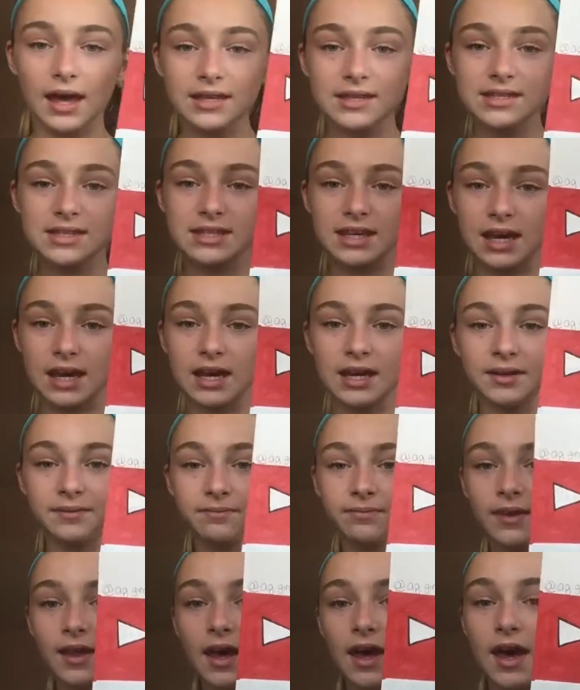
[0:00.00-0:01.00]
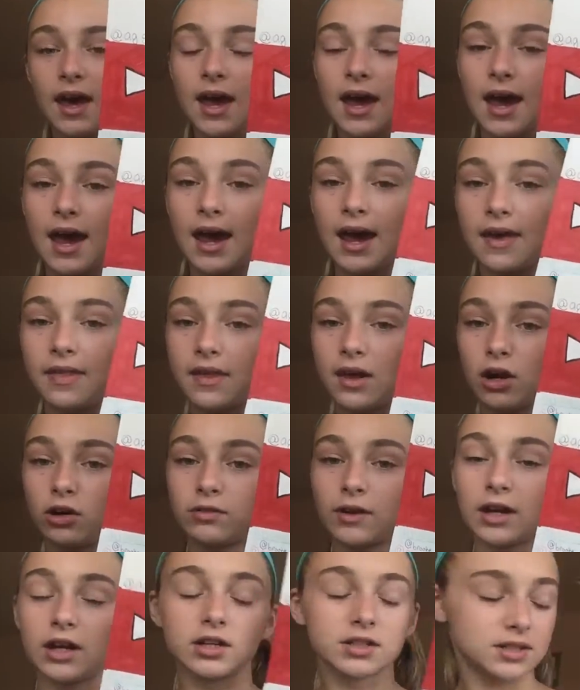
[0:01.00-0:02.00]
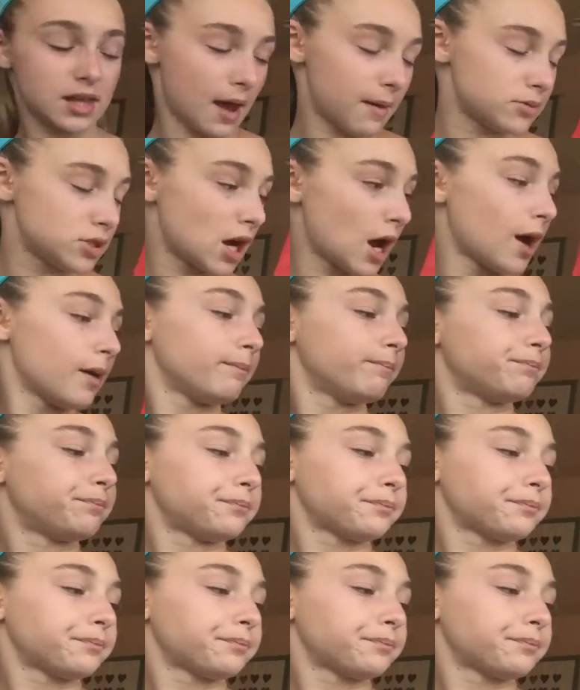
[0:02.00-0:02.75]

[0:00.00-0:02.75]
SC and then I'll write your Snapchat.